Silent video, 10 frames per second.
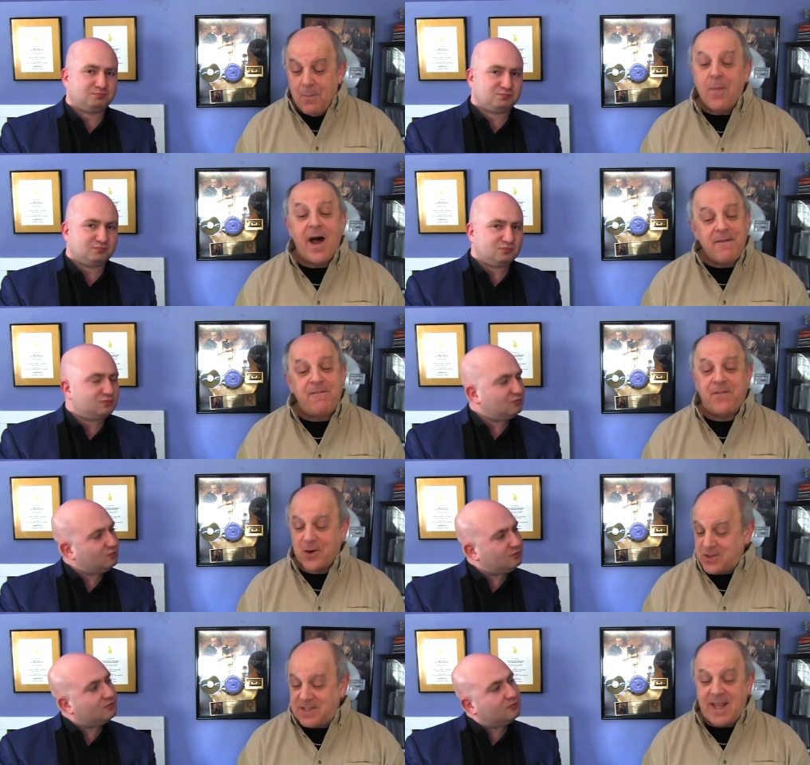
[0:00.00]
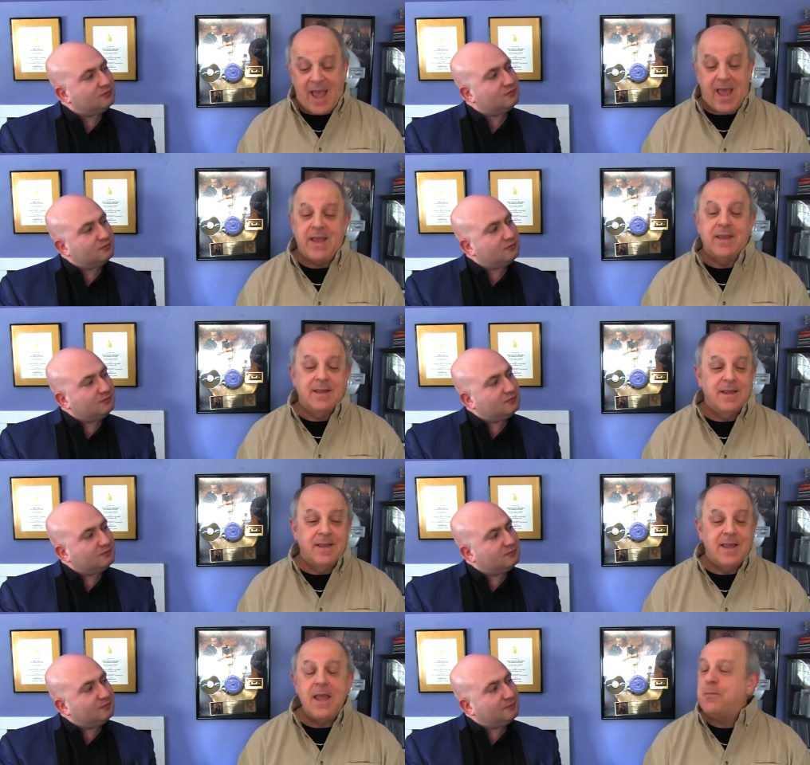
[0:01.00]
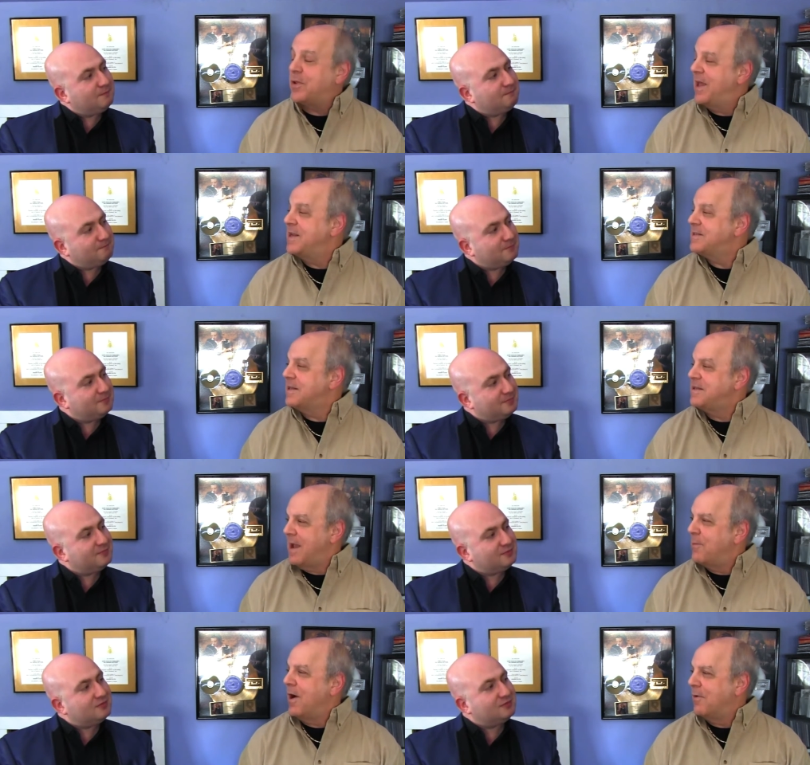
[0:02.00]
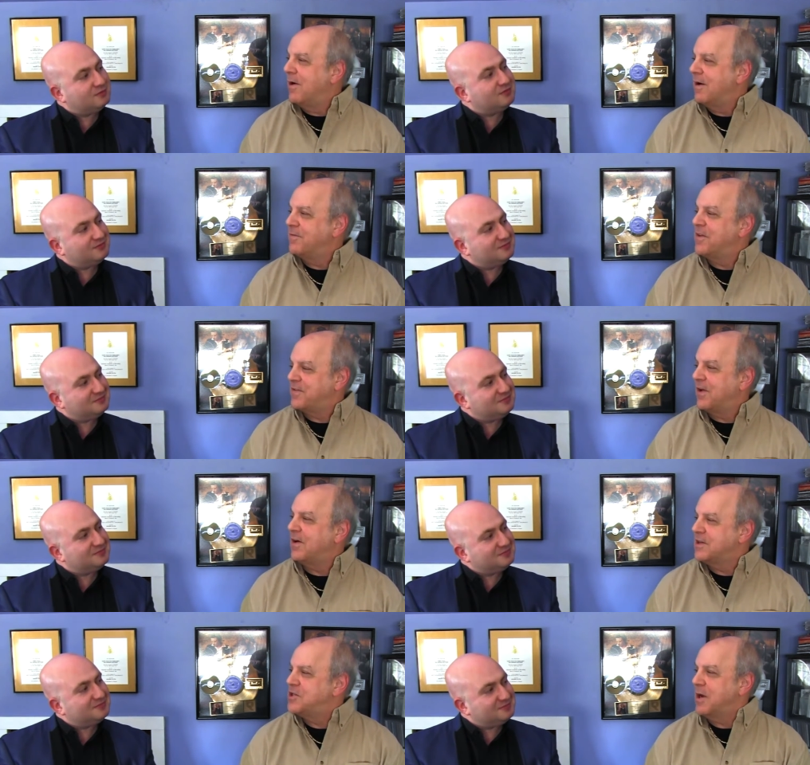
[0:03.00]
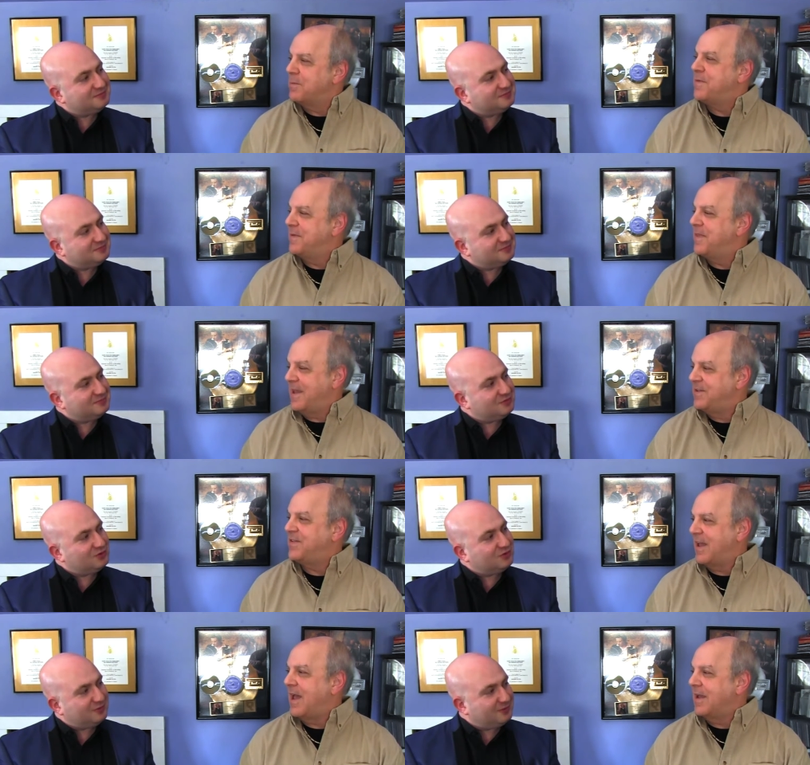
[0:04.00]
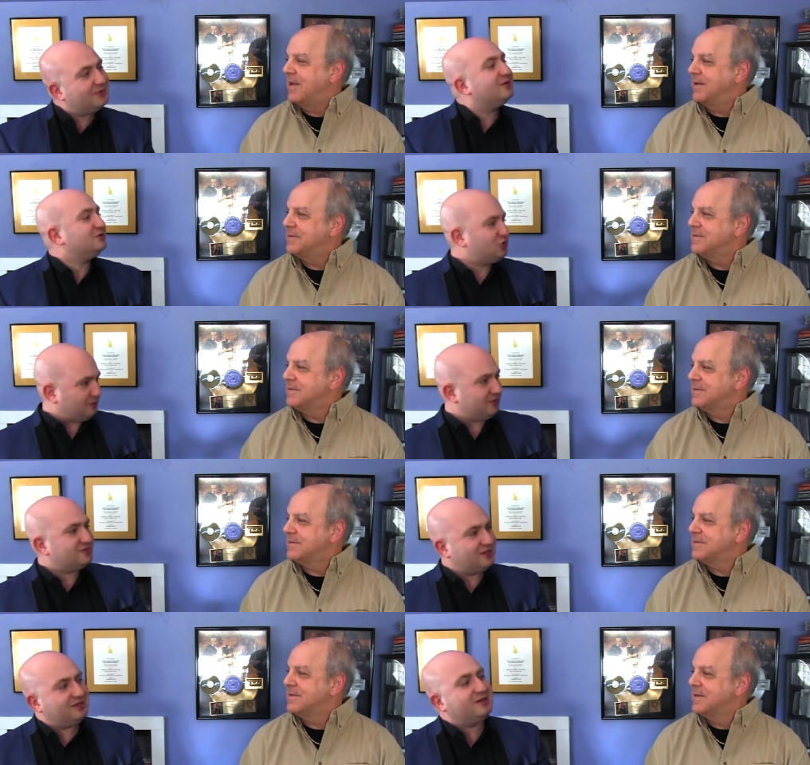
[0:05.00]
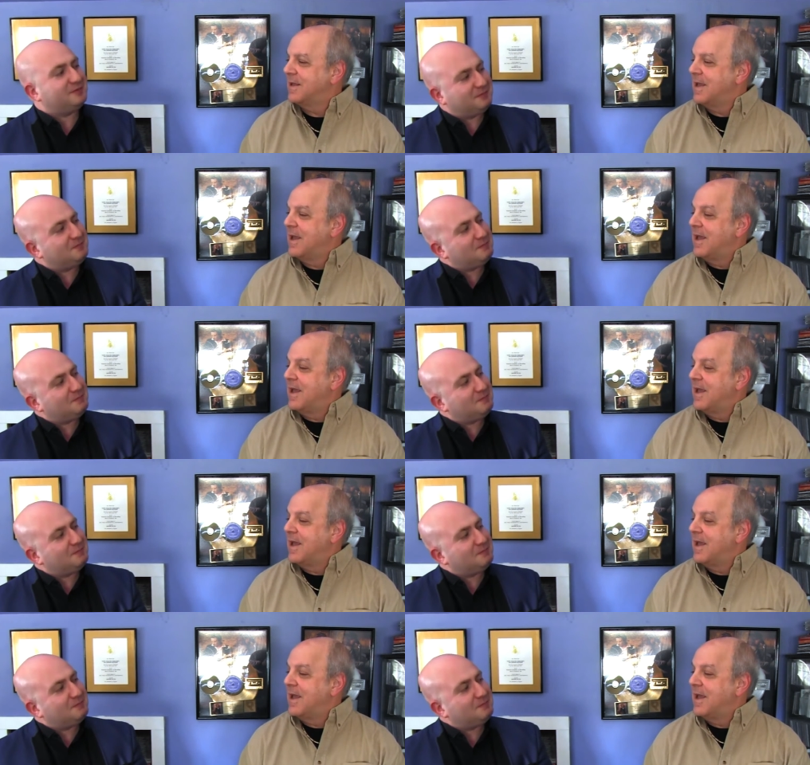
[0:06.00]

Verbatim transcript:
Speaker 1: My first day, he played us a demo of the song Jump They Say. Jump They Say, yeah.